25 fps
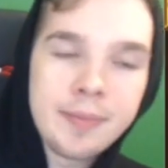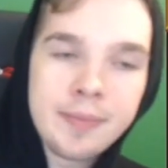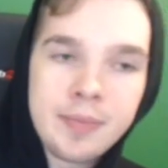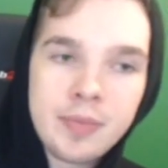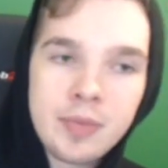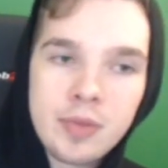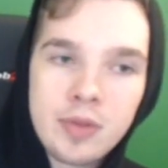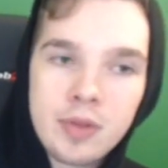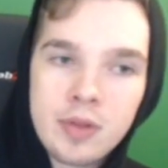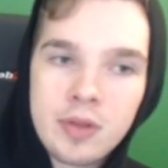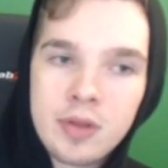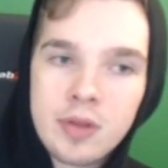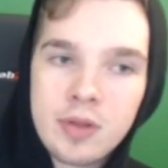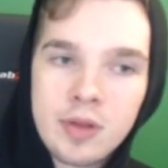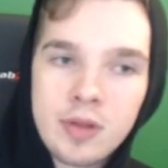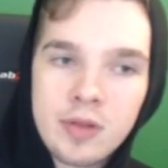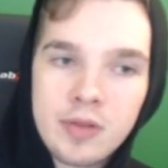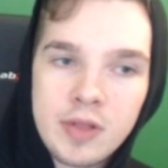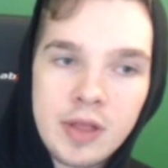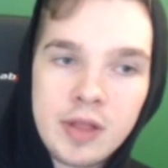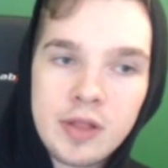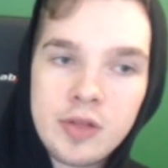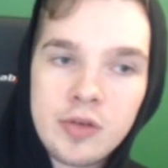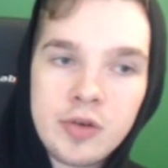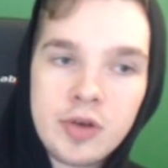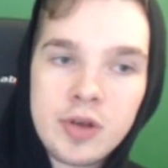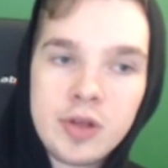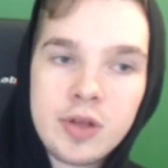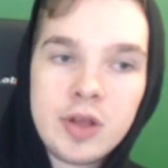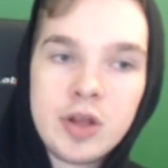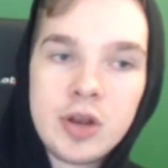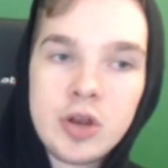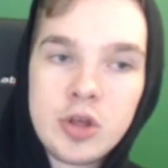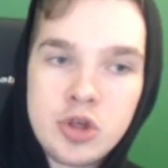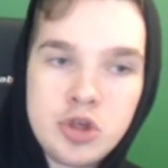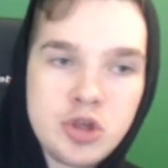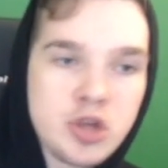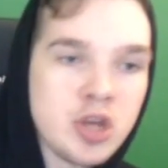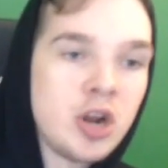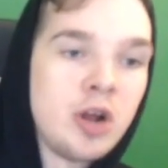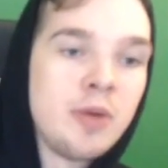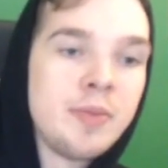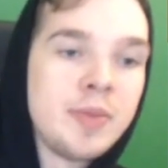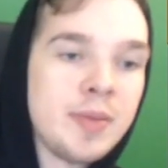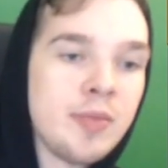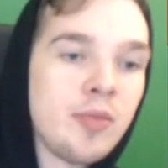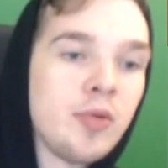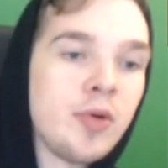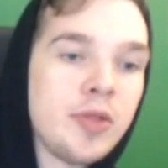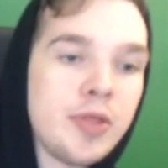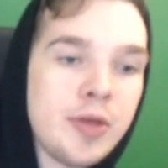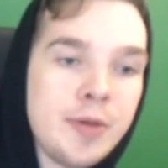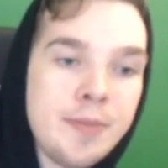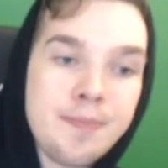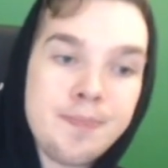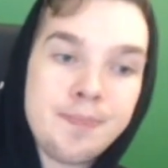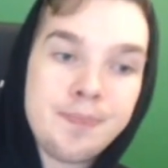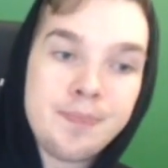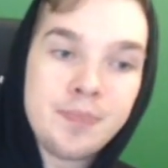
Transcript: it, that you're going to shit on people with it.